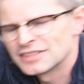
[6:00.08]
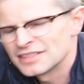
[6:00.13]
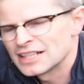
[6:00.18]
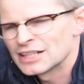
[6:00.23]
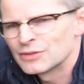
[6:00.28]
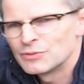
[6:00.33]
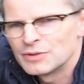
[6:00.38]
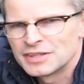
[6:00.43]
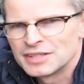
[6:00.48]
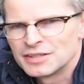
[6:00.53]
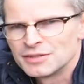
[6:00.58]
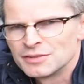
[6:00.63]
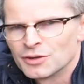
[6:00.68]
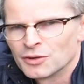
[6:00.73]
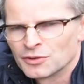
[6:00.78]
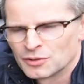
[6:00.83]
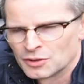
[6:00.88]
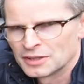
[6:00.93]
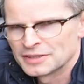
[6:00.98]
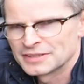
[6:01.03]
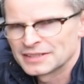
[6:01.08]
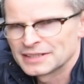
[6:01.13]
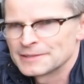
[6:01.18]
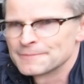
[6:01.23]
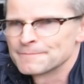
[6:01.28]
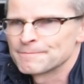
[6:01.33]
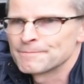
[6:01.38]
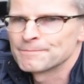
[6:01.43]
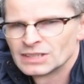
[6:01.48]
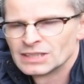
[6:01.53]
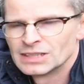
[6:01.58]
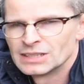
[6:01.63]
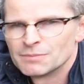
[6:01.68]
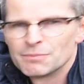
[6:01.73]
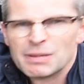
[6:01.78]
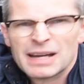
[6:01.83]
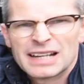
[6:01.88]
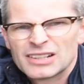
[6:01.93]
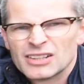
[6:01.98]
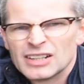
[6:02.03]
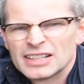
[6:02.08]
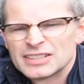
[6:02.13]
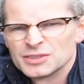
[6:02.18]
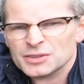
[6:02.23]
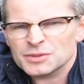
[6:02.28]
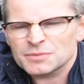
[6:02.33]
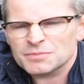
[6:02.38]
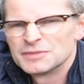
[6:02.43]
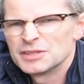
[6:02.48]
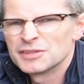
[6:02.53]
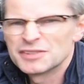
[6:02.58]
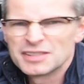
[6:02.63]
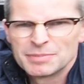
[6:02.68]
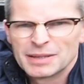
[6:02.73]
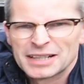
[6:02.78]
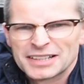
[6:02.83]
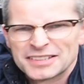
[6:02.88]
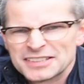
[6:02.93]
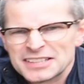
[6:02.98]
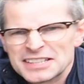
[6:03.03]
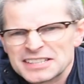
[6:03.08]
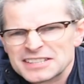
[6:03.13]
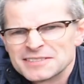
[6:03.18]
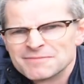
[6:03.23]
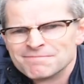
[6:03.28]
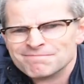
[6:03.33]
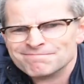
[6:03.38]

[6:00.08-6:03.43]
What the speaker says: take with you on holiday. Pack light or use the back seat.